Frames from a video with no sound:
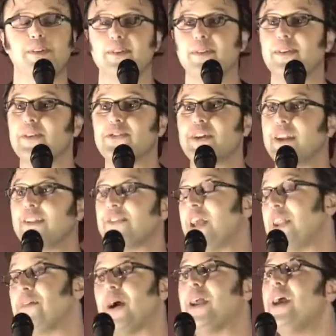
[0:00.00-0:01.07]
No, I'm not saying anything.
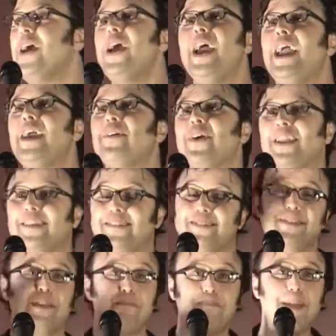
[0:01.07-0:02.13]
Anyway, he
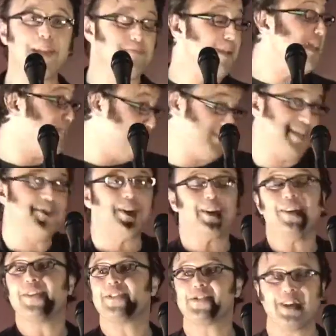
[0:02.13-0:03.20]
would, there we
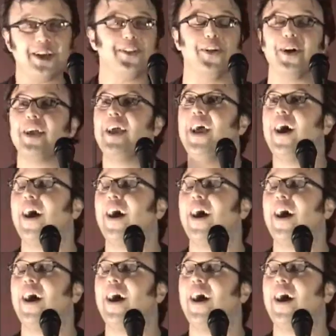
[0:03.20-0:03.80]
go, sing along.